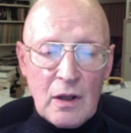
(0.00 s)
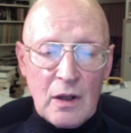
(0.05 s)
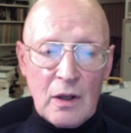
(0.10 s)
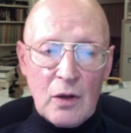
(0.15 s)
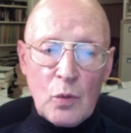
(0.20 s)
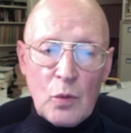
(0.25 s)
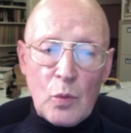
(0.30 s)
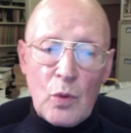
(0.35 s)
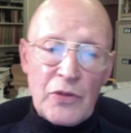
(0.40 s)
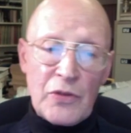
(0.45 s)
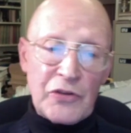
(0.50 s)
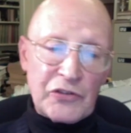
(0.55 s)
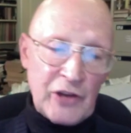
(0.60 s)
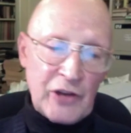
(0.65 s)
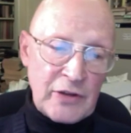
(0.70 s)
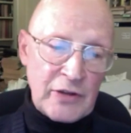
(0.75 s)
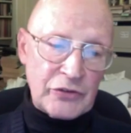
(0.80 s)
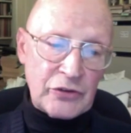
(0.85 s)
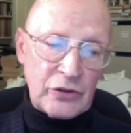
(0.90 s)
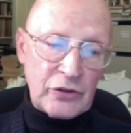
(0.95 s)
With
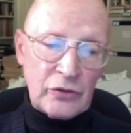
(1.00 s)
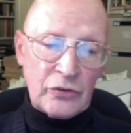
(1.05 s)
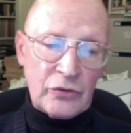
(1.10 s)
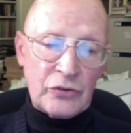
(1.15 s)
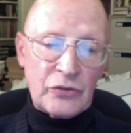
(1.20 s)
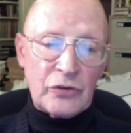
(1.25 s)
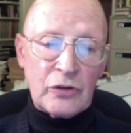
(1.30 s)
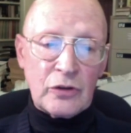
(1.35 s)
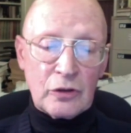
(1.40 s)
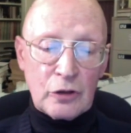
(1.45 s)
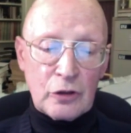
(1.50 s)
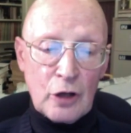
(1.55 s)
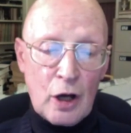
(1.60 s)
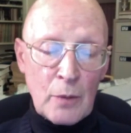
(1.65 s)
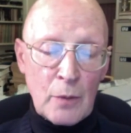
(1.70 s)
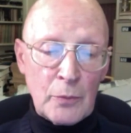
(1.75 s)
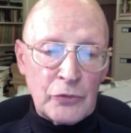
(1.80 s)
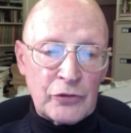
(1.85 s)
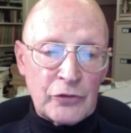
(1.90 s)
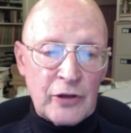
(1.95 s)
sensors,
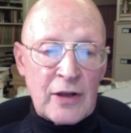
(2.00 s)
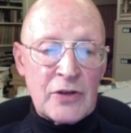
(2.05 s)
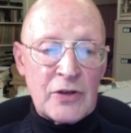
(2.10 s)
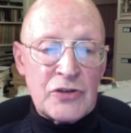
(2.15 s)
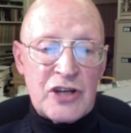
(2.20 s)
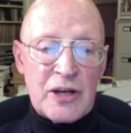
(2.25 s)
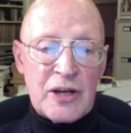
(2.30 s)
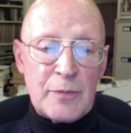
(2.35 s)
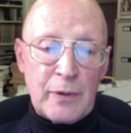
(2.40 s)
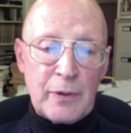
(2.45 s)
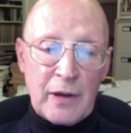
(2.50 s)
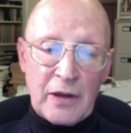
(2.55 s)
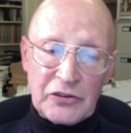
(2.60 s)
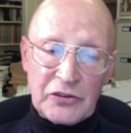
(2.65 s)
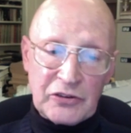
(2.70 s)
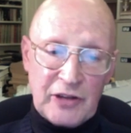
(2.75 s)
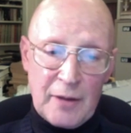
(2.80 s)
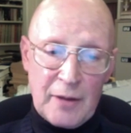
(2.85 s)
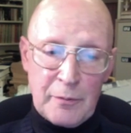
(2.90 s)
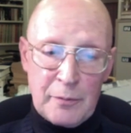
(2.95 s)
comms, and GPS
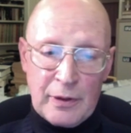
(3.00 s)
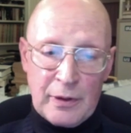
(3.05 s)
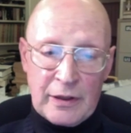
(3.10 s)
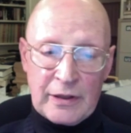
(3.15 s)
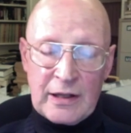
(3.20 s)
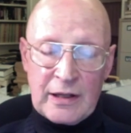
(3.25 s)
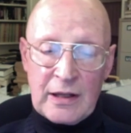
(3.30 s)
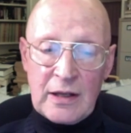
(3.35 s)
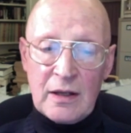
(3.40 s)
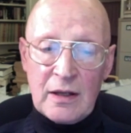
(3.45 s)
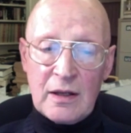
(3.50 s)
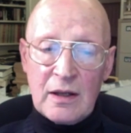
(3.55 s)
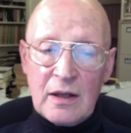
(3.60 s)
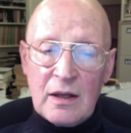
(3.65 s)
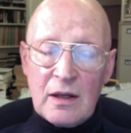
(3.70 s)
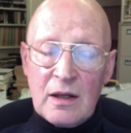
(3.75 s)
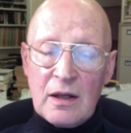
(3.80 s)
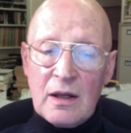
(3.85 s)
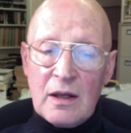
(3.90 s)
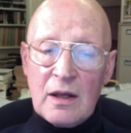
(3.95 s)
capability,
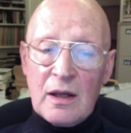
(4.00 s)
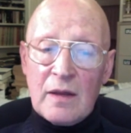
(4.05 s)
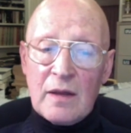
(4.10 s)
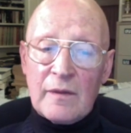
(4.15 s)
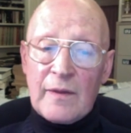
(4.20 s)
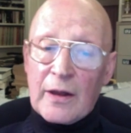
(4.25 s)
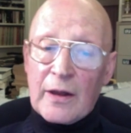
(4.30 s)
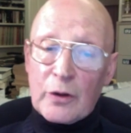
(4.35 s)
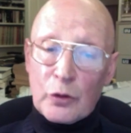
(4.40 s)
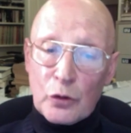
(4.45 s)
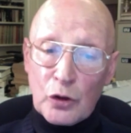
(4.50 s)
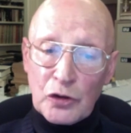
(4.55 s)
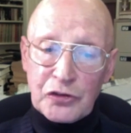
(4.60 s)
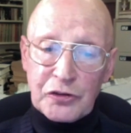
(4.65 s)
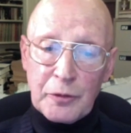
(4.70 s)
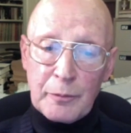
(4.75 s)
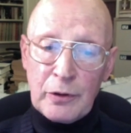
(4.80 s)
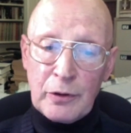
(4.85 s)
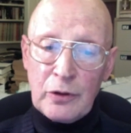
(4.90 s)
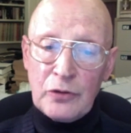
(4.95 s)
they could also
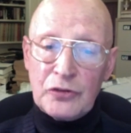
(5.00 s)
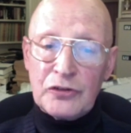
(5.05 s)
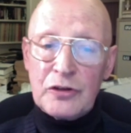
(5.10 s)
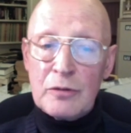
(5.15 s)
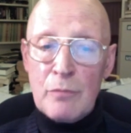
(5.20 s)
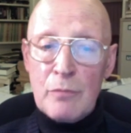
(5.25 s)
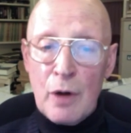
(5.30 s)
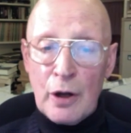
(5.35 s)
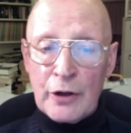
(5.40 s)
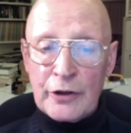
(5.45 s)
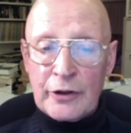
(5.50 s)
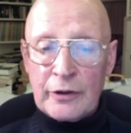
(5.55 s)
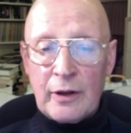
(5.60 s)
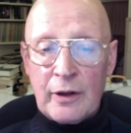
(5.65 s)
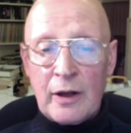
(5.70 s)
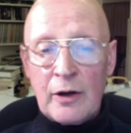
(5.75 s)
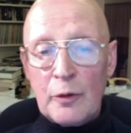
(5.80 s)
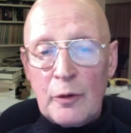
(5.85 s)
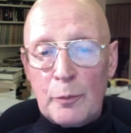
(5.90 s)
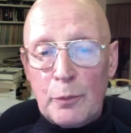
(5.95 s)
be used to monitor
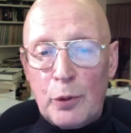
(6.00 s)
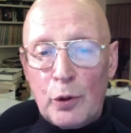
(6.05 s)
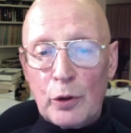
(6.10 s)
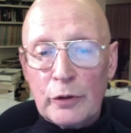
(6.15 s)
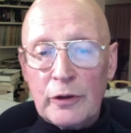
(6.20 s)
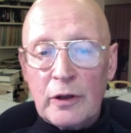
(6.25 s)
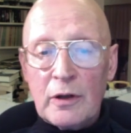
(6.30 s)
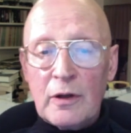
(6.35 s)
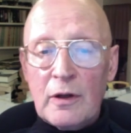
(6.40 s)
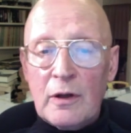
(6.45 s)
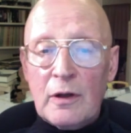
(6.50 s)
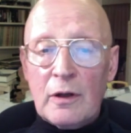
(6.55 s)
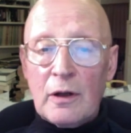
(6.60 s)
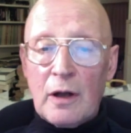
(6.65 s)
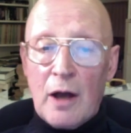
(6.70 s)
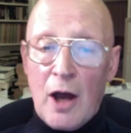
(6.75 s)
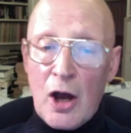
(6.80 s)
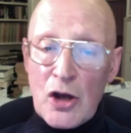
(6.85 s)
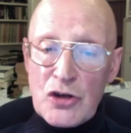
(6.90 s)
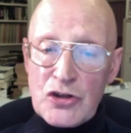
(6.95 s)
and report
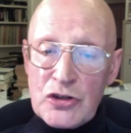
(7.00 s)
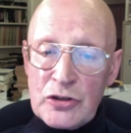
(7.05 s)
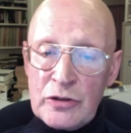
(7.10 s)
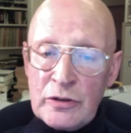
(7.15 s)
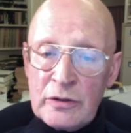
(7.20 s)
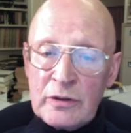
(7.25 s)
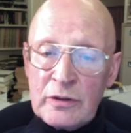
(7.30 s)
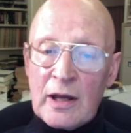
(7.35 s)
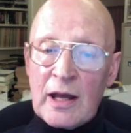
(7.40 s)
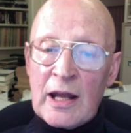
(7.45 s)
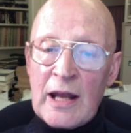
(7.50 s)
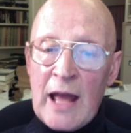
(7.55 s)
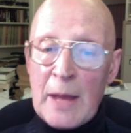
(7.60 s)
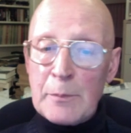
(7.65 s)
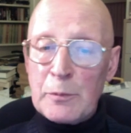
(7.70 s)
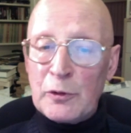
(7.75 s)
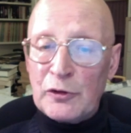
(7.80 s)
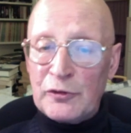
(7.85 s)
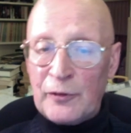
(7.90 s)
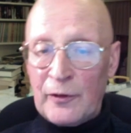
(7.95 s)
ocean and
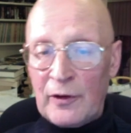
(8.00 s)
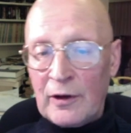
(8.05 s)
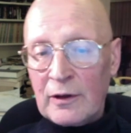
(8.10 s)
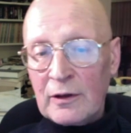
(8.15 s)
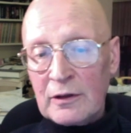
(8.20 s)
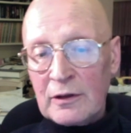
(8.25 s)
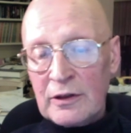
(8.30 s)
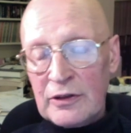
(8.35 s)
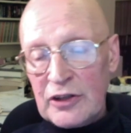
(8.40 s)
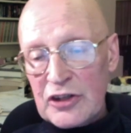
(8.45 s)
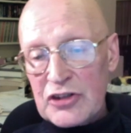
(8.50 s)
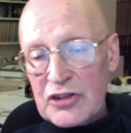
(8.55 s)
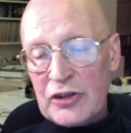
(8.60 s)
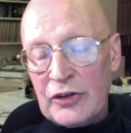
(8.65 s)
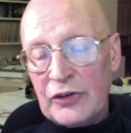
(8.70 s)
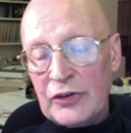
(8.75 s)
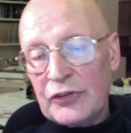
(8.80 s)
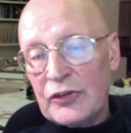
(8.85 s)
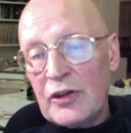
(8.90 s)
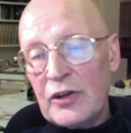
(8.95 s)
atmospheric
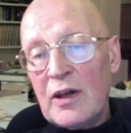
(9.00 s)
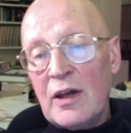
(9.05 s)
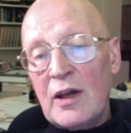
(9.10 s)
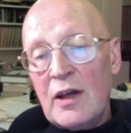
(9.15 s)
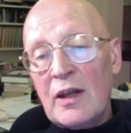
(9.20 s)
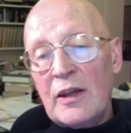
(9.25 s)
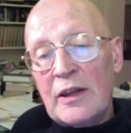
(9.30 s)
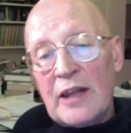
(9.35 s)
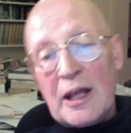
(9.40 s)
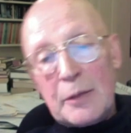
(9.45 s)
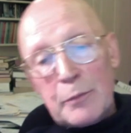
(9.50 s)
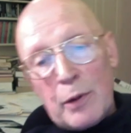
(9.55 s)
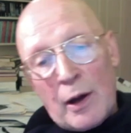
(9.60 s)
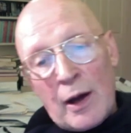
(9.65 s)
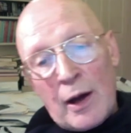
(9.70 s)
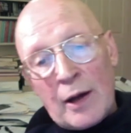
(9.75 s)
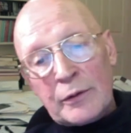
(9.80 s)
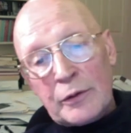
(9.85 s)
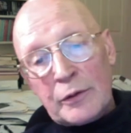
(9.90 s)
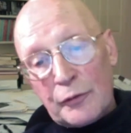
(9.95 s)
conditions, thereby
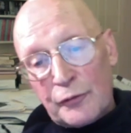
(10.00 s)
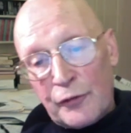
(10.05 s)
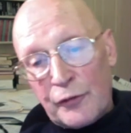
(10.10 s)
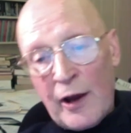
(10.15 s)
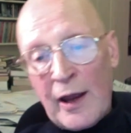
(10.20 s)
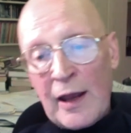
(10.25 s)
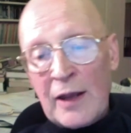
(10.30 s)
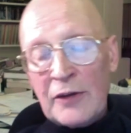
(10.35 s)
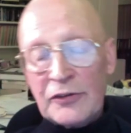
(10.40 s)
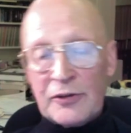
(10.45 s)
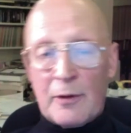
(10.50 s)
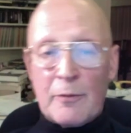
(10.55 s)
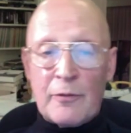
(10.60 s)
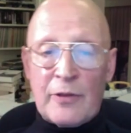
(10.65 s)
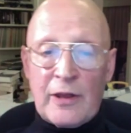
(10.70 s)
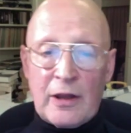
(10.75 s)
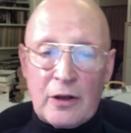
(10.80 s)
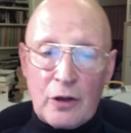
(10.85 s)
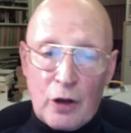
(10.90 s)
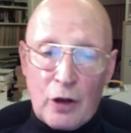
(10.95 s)
defraying some of their
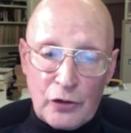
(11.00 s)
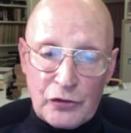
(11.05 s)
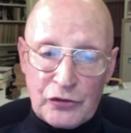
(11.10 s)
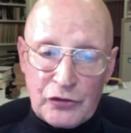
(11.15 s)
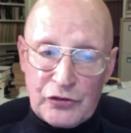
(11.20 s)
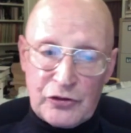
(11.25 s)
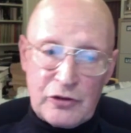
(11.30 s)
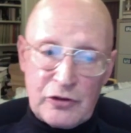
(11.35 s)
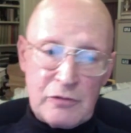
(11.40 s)
costs.